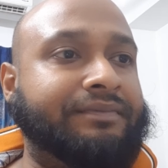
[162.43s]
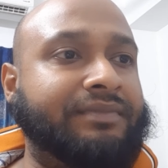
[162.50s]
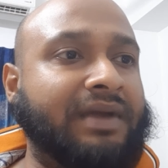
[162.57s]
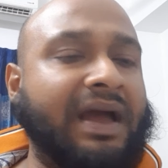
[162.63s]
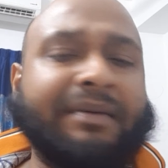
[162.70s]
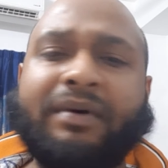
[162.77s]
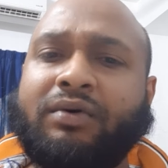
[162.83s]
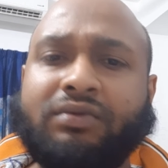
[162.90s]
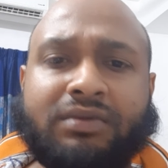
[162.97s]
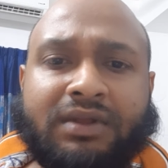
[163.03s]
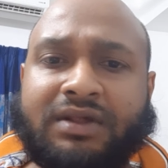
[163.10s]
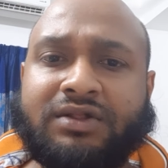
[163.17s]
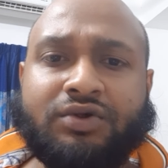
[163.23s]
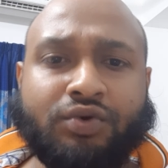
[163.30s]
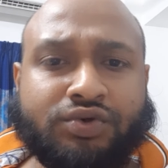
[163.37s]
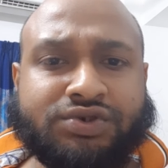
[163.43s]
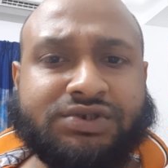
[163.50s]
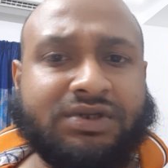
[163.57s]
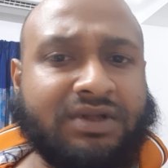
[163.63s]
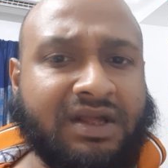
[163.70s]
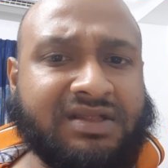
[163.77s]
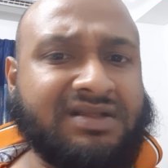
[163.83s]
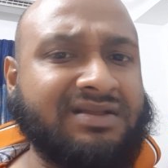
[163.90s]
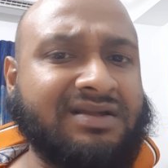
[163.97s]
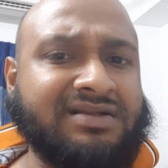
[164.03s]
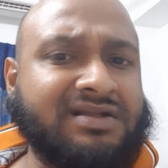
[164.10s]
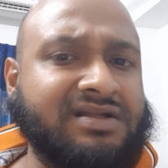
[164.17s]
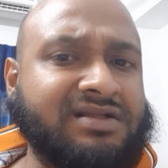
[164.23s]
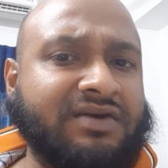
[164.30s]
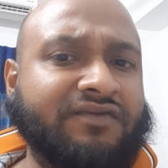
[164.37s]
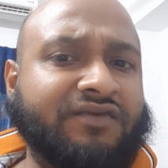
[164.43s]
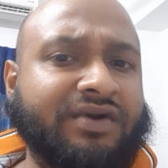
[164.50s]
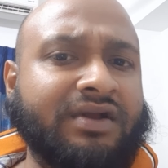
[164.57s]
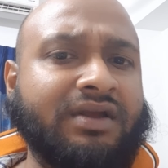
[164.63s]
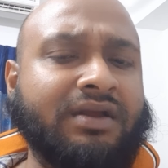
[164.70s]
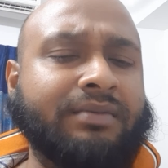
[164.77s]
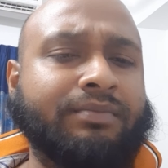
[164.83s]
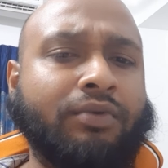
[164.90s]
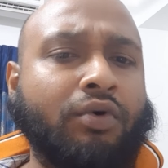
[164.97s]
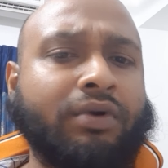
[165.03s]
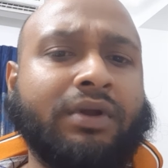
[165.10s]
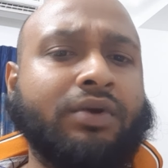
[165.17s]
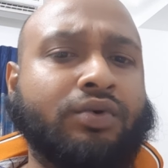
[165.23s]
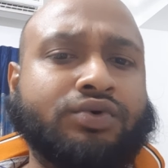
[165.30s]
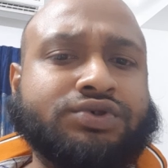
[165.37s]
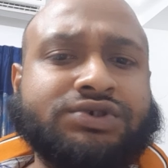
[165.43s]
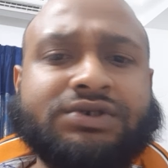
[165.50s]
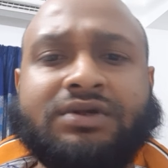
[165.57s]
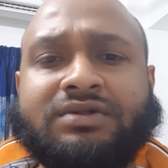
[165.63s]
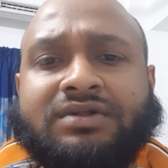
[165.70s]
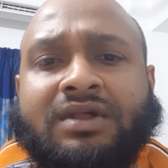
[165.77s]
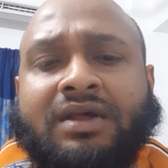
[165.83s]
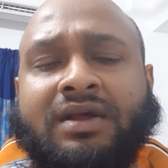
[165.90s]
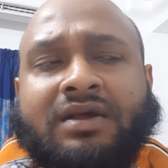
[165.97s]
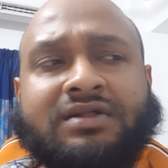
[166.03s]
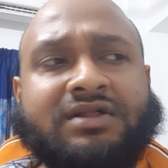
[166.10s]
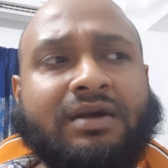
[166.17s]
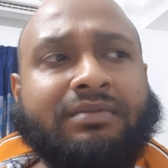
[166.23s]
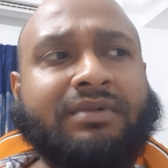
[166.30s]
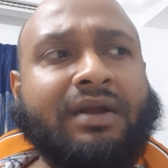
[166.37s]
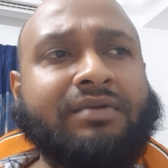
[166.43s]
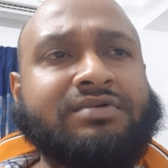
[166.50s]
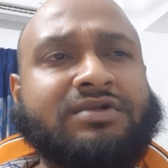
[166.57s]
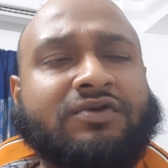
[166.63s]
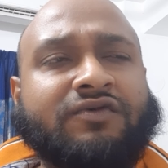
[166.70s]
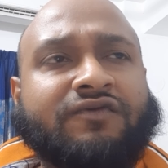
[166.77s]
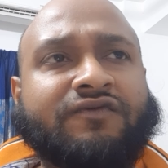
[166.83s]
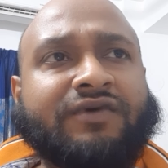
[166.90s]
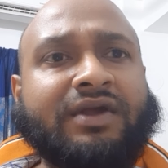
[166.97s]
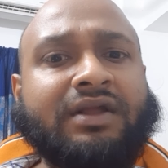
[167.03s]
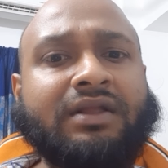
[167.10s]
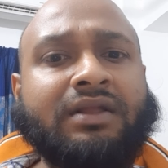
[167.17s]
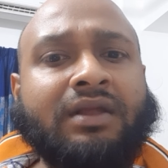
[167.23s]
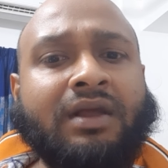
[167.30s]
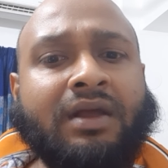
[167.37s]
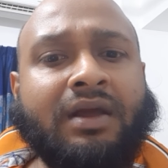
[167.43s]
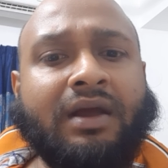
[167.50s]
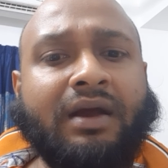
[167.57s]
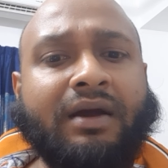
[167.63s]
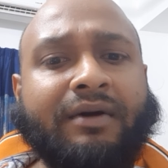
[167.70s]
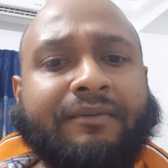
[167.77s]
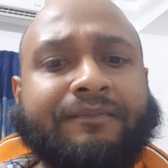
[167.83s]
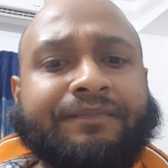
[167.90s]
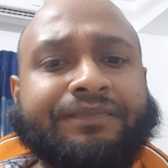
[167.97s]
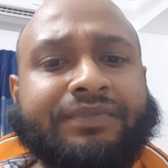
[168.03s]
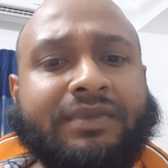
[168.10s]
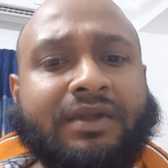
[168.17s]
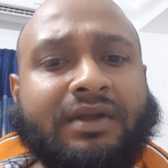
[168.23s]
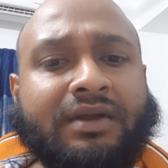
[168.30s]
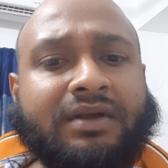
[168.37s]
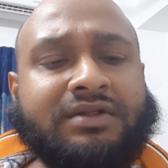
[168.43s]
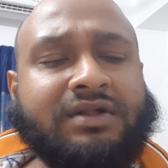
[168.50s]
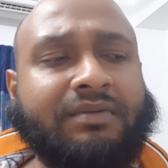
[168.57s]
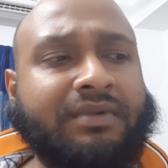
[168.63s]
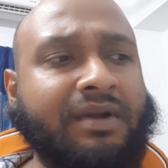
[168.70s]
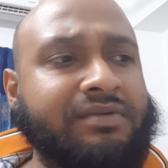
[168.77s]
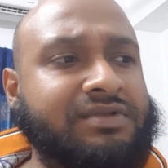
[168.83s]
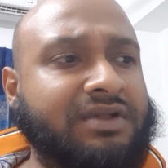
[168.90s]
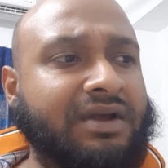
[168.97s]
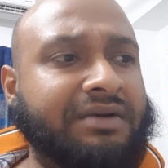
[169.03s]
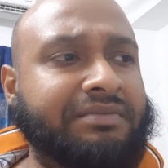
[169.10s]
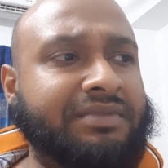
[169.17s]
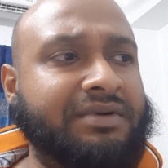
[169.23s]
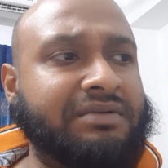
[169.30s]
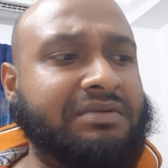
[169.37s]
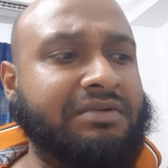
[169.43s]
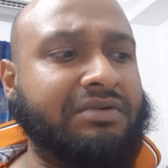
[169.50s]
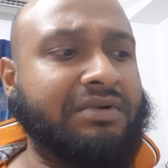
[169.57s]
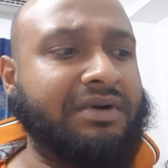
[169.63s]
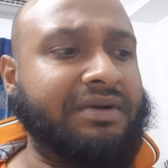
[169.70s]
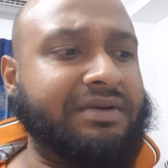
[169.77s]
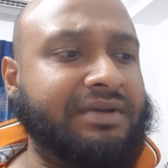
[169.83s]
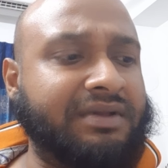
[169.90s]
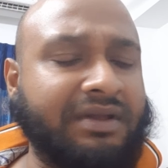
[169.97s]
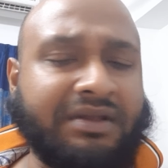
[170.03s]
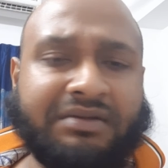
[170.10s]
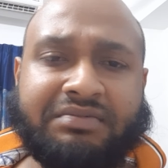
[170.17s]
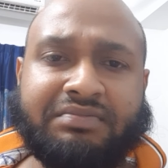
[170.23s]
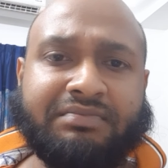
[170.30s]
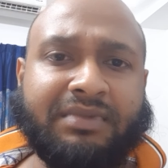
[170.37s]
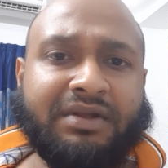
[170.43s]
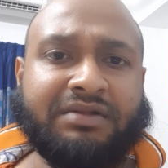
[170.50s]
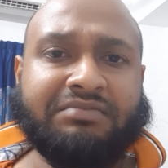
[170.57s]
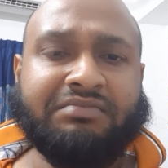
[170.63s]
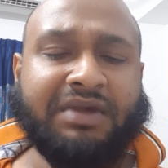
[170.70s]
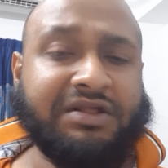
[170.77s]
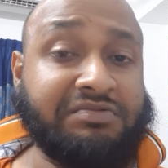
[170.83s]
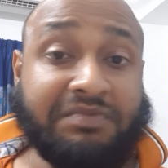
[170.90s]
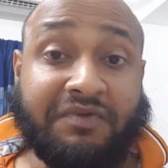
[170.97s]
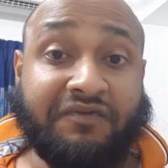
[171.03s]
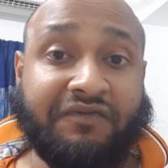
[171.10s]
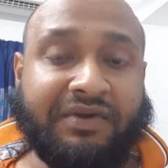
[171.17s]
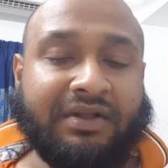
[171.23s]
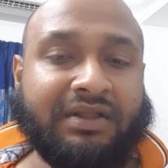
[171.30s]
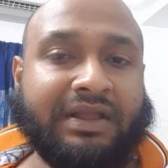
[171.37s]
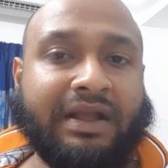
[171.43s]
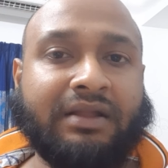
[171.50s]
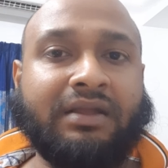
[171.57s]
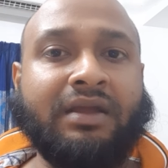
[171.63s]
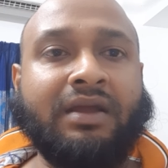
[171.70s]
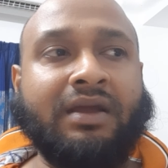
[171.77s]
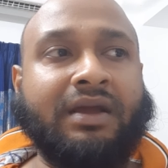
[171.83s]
about this question. I think these are very important questions. Sometimes you feel, sometimes it makes me feel that